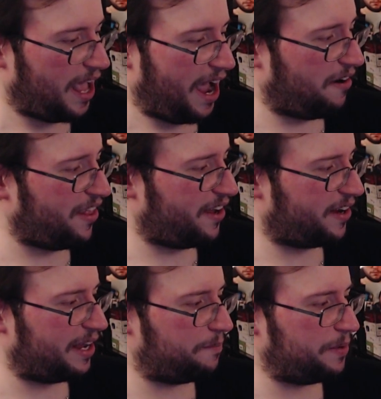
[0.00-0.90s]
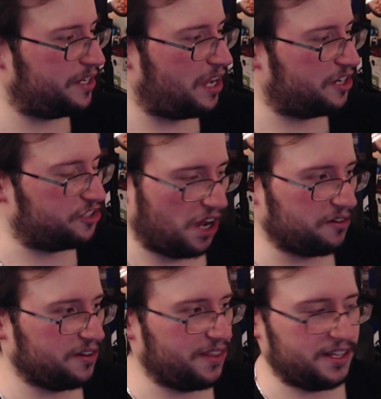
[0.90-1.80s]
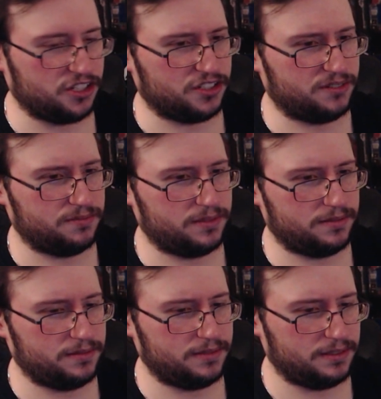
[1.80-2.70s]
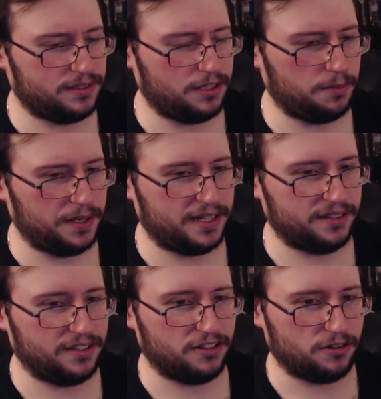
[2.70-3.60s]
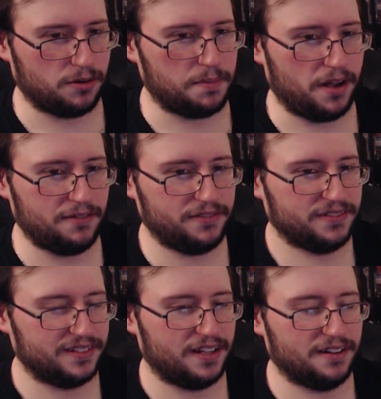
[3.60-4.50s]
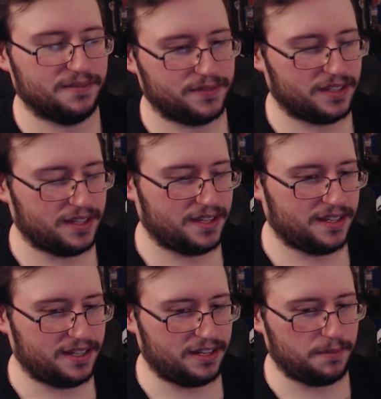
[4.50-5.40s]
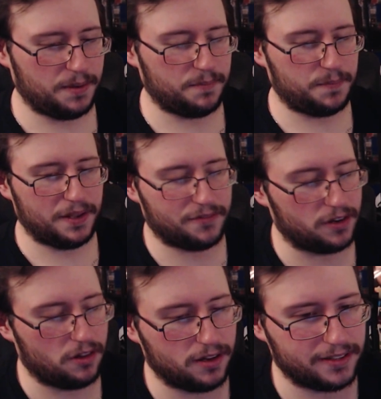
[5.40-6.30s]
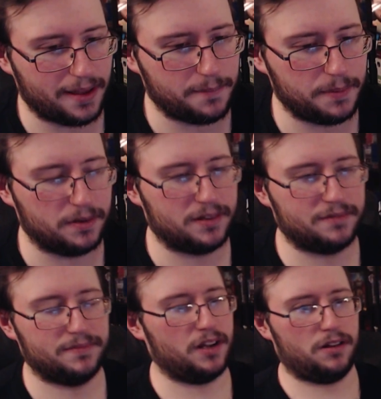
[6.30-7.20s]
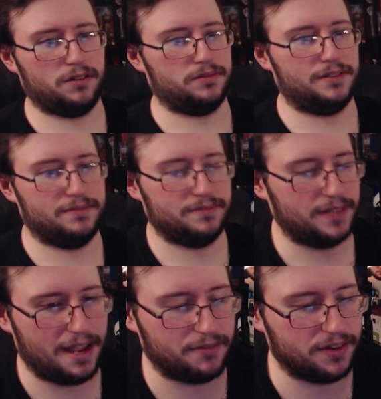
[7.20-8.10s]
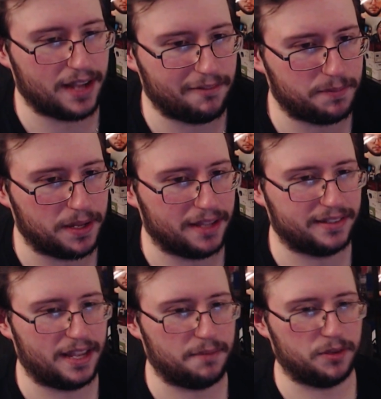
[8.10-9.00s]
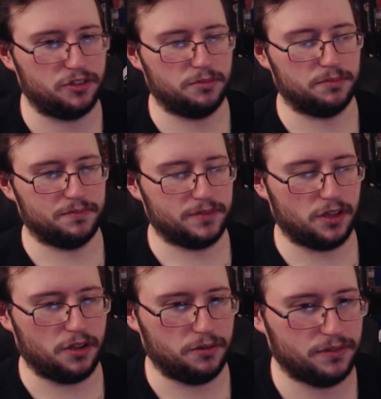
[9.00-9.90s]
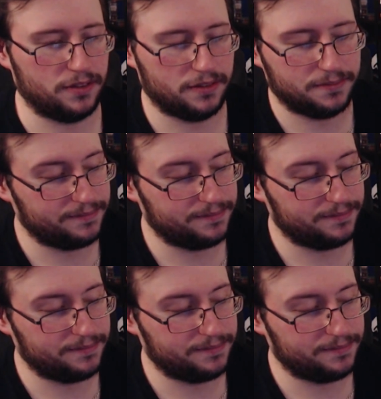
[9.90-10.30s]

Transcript: I'd rather it be a genre than just still be considered a ripoff, you know? You know, people, be, for the longest time, people called every F P S game a Doom clone, so...